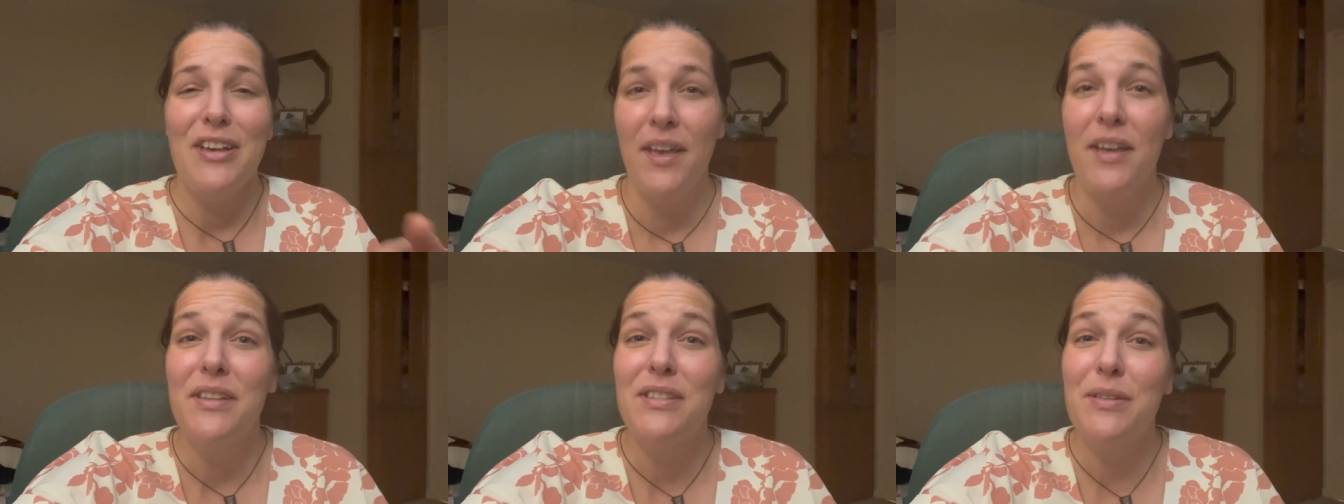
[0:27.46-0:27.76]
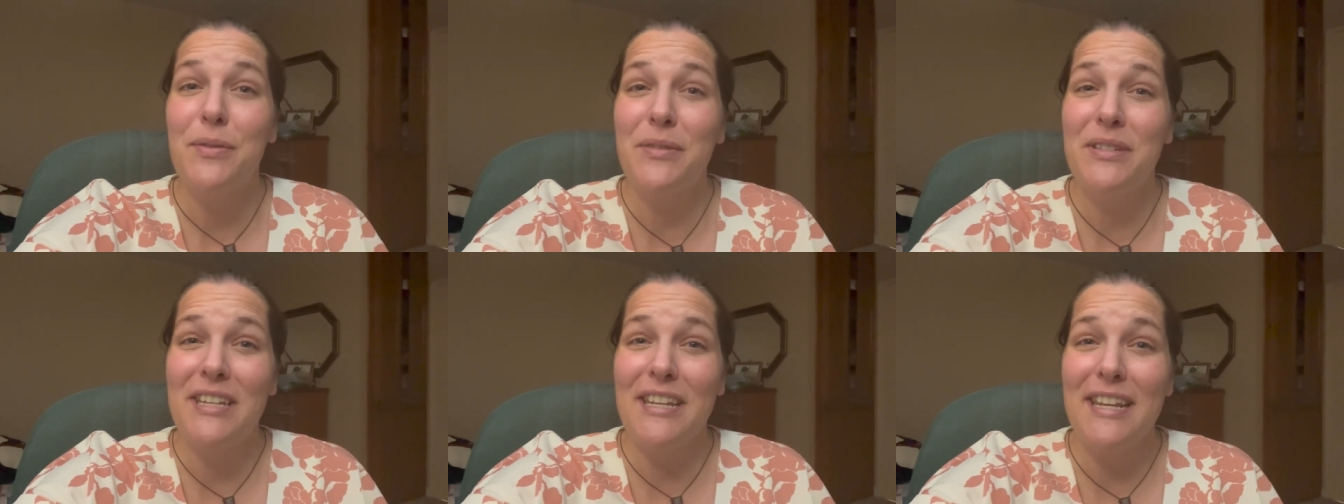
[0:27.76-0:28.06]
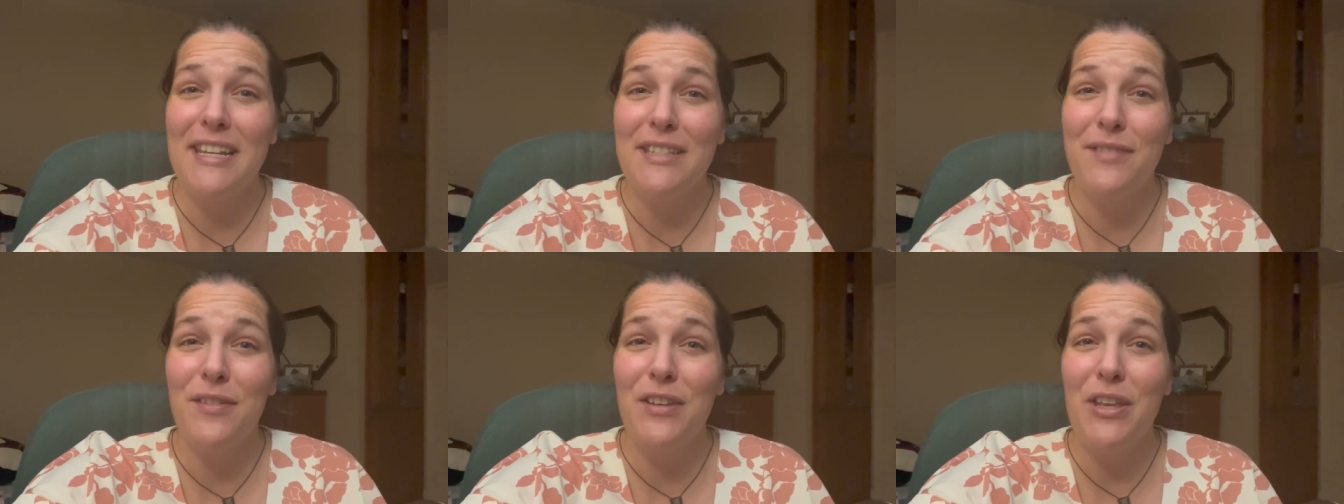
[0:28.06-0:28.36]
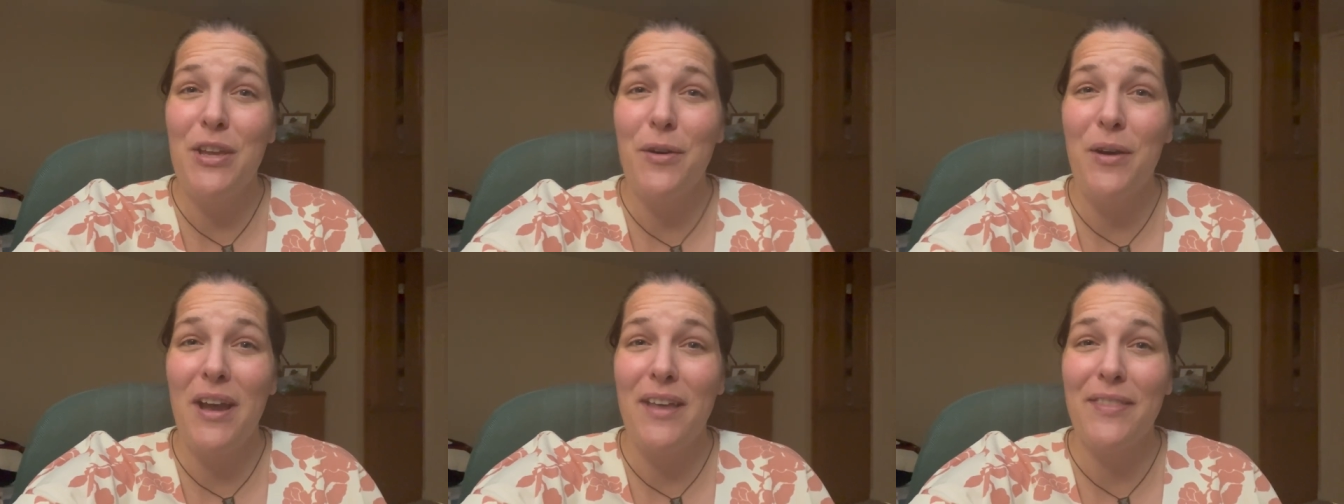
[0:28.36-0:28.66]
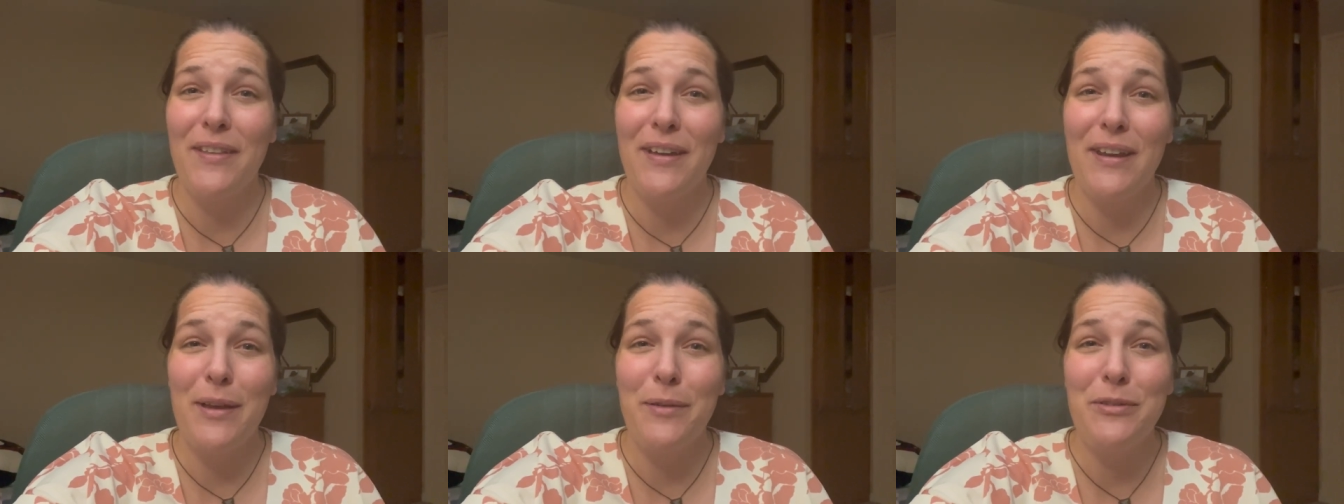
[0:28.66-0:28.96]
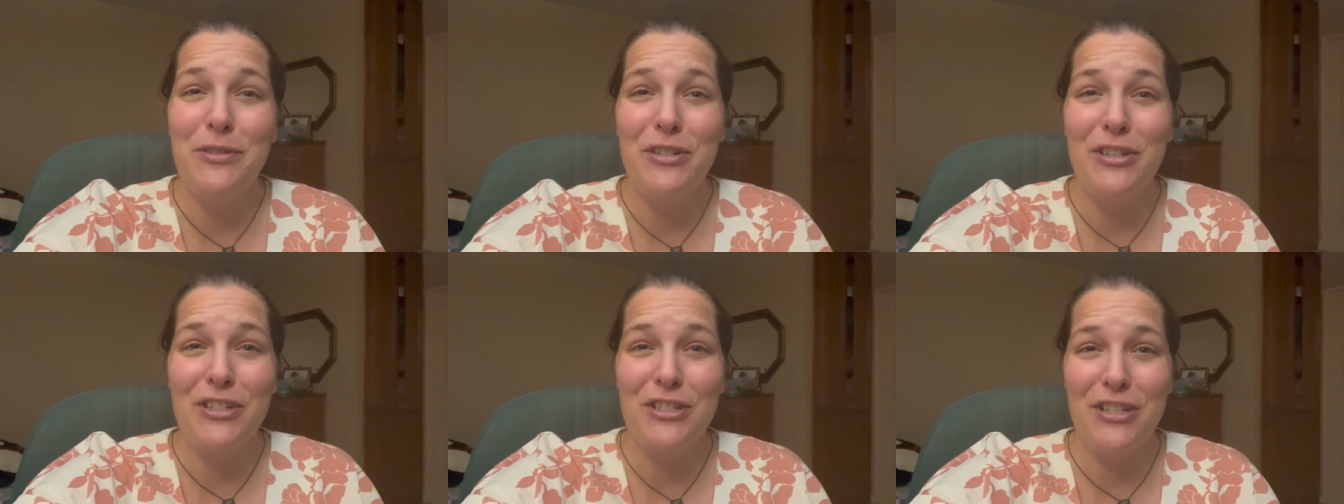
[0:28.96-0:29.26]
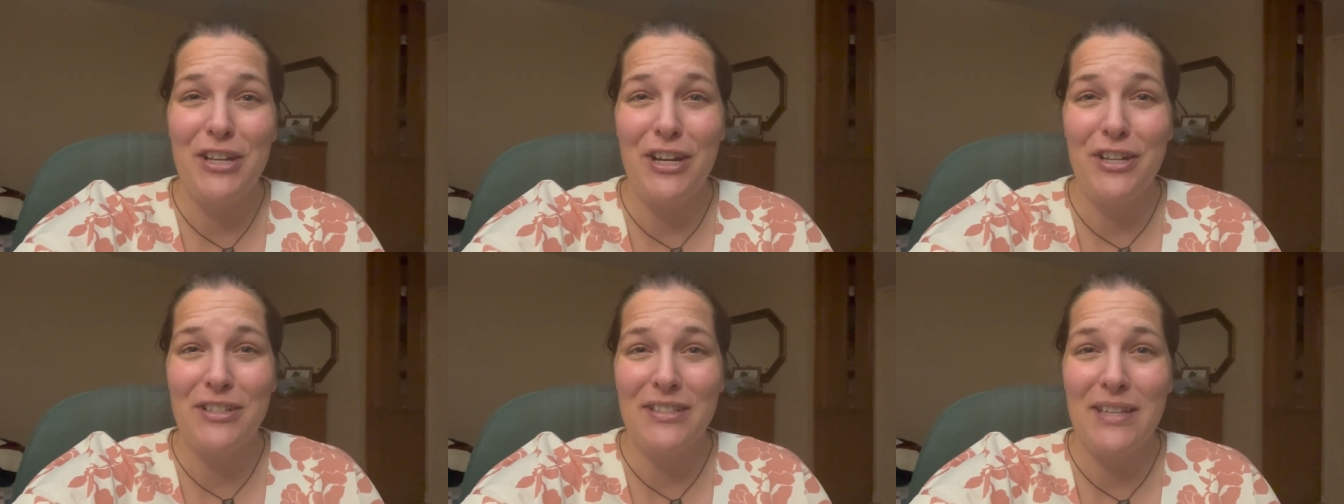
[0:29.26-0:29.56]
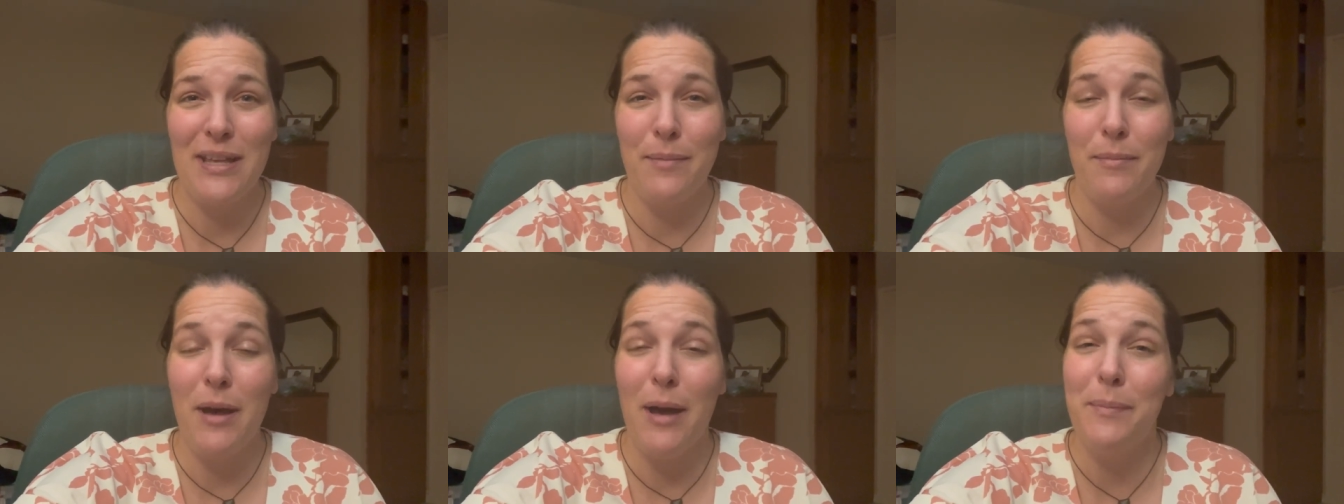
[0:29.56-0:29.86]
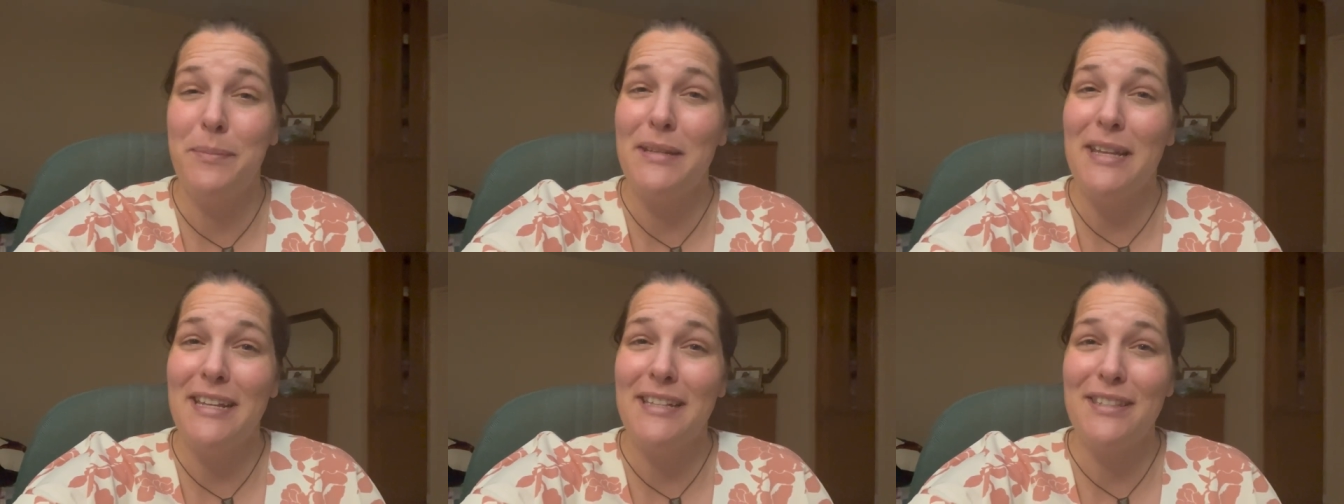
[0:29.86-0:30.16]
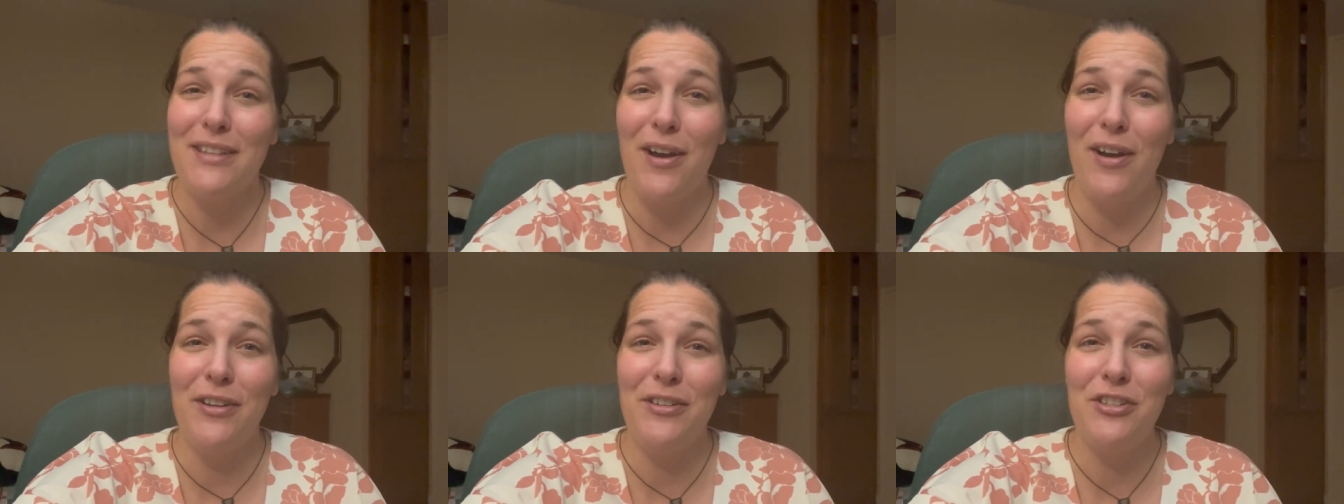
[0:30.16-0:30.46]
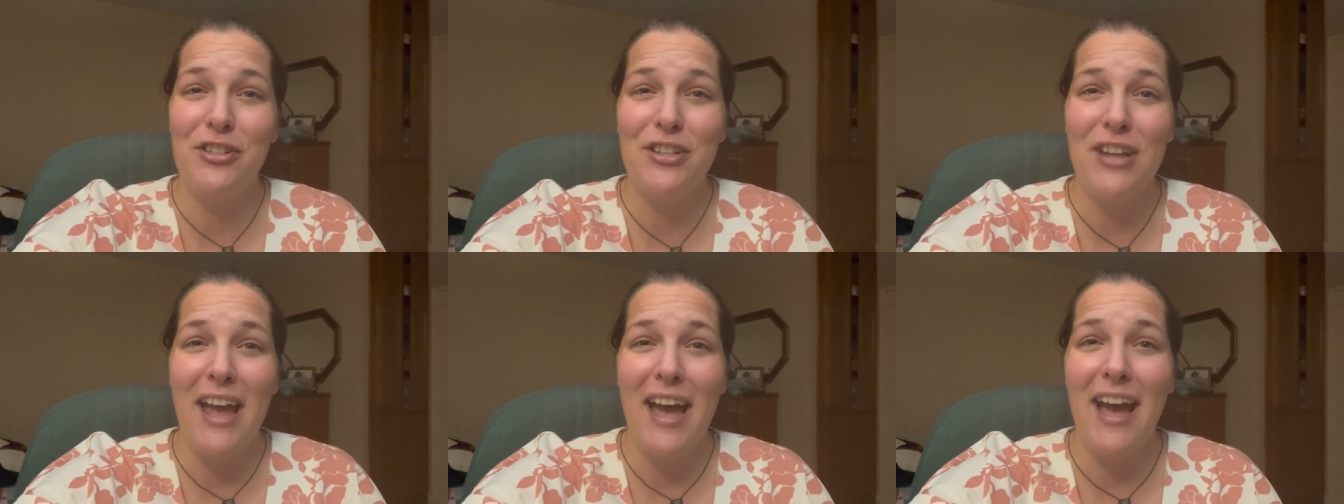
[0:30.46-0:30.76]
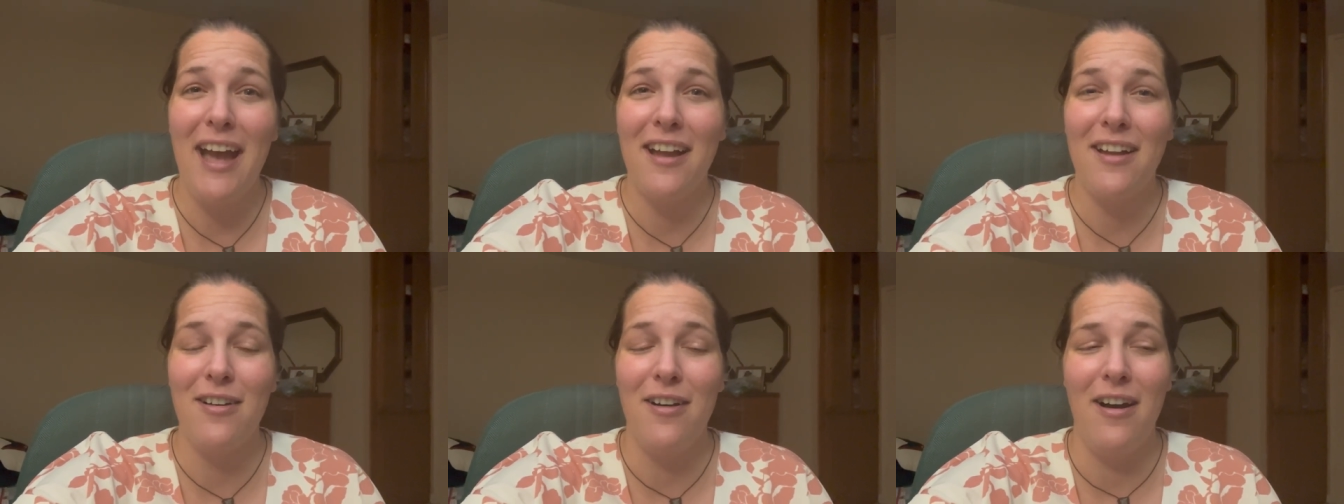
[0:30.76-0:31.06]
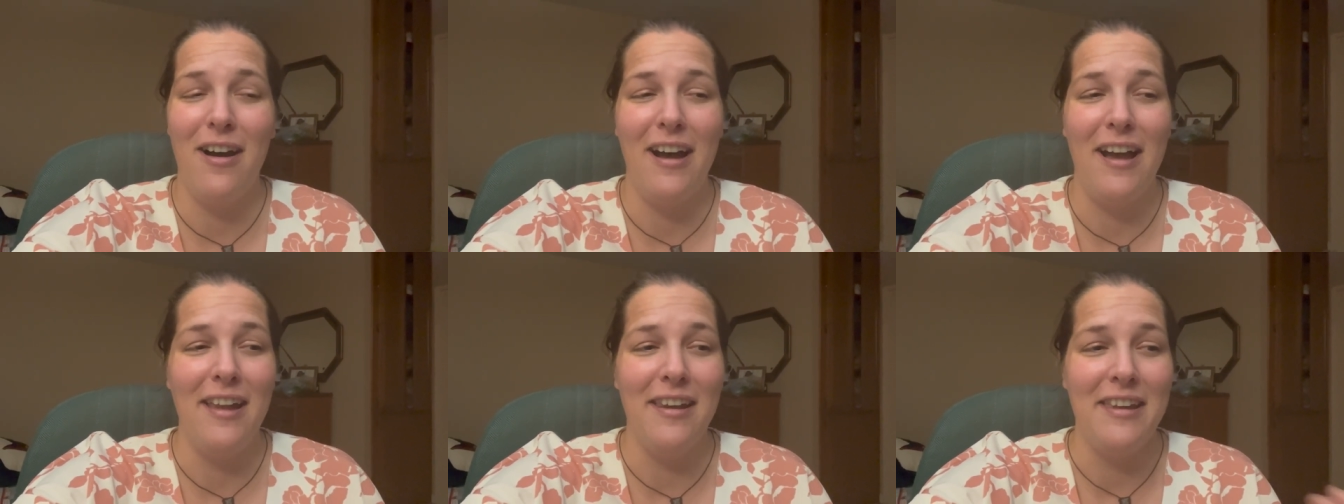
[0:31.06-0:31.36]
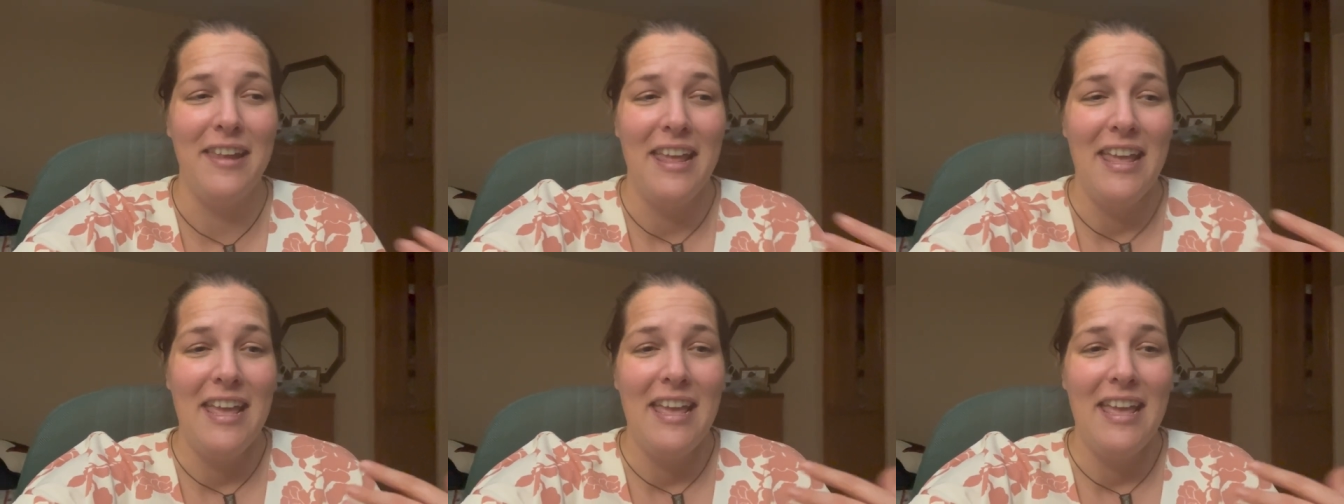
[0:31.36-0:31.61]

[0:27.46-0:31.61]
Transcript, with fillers: So in today's video, I thought I would just share some updates on Jack, on